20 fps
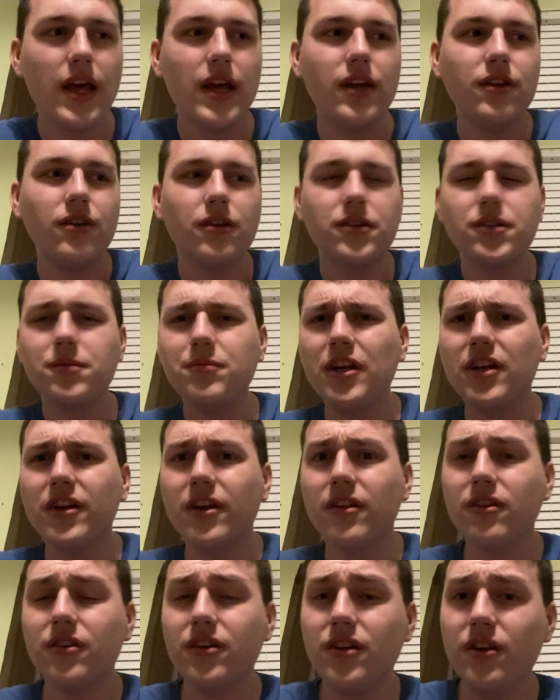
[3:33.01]
You also meet
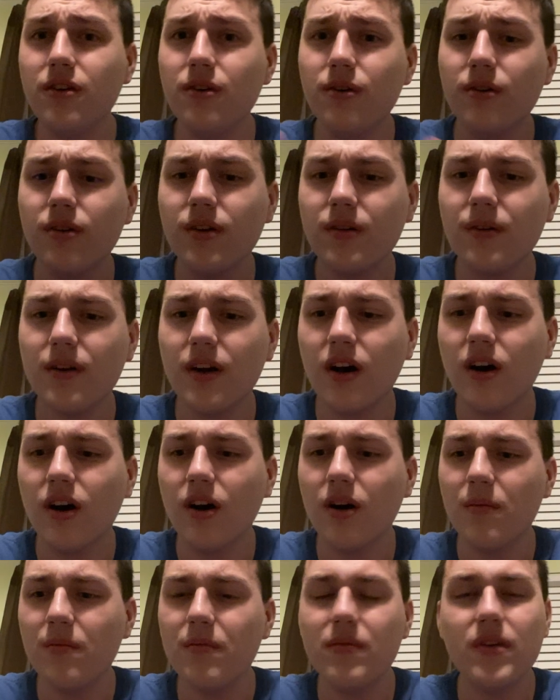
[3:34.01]
another dude
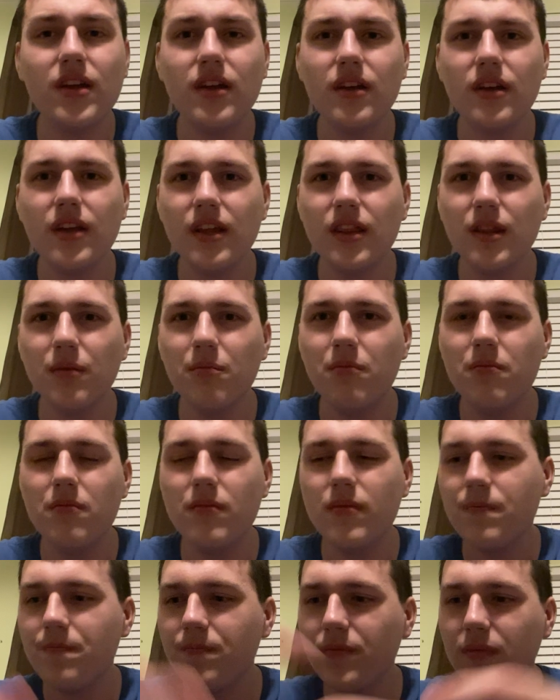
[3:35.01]
in the
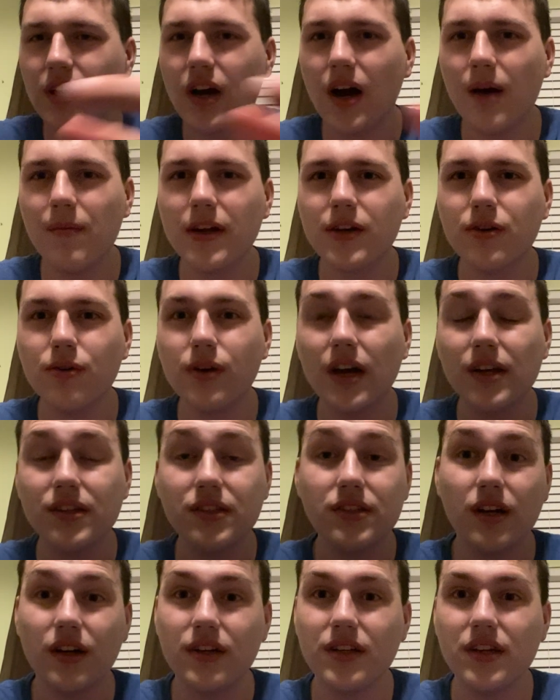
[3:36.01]
comic who got
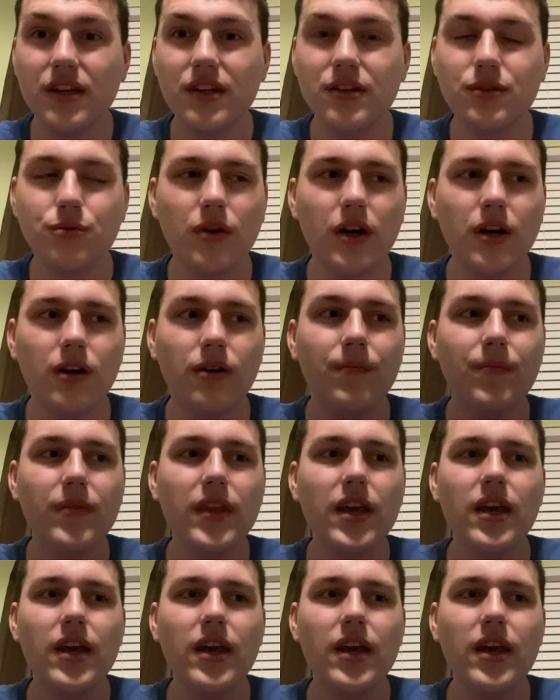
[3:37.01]
sucked in as well.